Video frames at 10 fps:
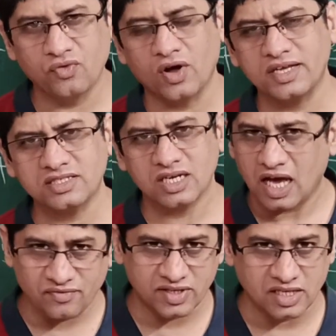forest,
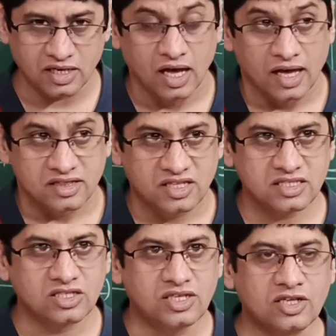everything,
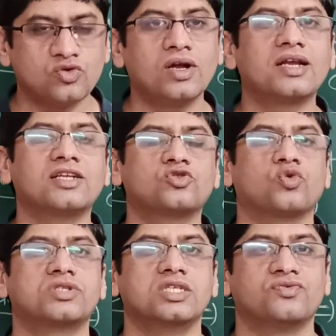these natural
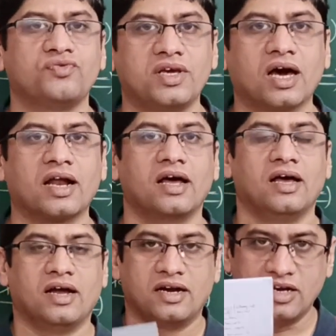resources we are
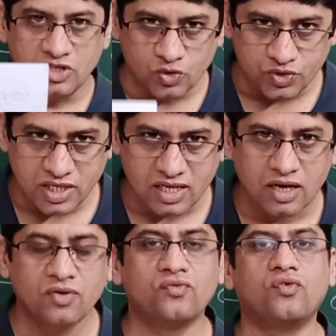
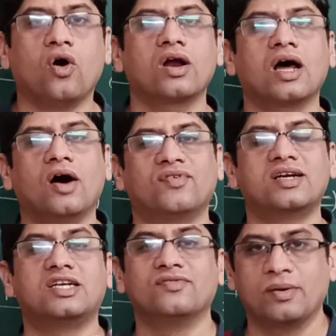using for
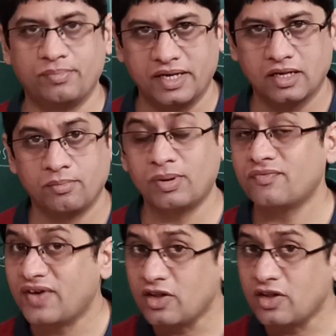our development. But